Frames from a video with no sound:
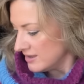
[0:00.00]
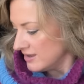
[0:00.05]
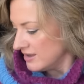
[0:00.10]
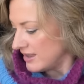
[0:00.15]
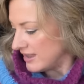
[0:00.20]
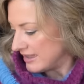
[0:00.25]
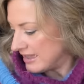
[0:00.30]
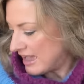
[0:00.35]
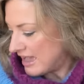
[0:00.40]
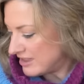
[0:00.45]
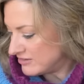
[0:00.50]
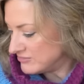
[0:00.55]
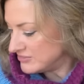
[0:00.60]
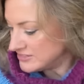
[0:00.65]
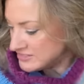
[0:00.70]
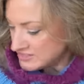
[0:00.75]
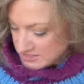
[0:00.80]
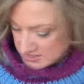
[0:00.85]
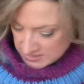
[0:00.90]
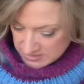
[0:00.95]
I
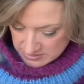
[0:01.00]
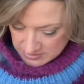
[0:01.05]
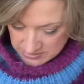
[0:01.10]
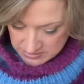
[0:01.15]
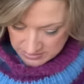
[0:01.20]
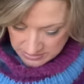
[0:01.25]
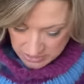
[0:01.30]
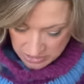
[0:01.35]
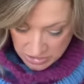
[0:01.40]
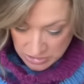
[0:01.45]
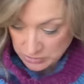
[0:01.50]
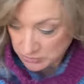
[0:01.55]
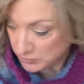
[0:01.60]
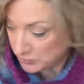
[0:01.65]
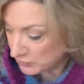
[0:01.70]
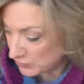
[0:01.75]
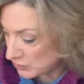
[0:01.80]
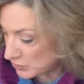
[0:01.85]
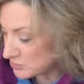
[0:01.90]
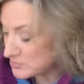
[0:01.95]
haven't
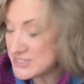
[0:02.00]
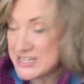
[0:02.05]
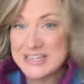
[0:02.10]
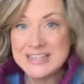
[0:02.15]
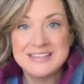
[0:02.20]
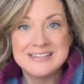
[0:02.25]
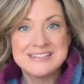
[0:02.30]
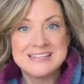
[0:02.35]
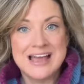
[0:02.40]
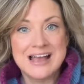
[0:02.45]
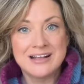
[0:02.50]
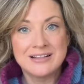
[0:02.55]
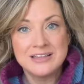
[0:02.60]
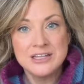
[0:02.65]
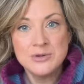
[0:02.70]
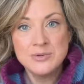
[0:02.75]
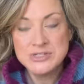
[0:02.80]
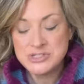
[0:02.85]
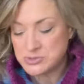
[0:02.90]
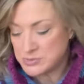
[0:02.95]
confirmed
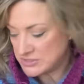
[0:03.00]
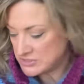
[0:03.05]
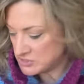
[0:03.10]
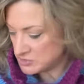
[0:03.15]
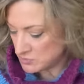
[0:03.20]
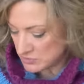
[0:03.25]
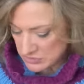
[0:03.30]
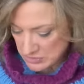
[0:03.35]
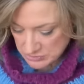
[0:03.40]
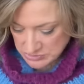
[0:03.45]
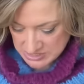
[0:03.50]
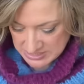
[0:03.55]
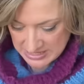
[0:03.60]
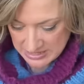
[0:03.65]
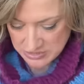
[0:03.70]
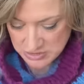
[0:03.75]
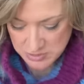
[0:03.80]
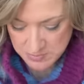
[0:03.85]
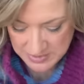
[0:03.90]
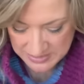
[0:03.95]
exactly which ones will go
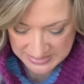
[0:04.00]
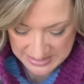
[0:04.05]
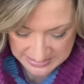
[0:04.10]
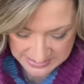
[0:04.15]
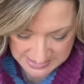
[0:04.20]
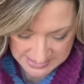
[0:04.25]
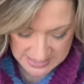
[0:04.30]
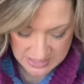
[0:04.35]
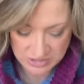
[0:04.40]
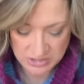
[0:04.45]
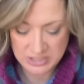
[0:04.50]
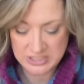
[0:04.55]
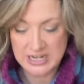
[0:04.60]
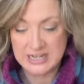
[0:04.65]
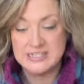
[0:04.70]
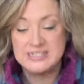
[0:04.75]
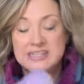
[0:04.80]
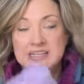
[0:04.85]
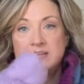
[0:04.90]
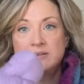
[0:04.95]
together, but that's a good
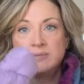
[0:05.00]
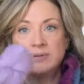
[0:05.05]
idea.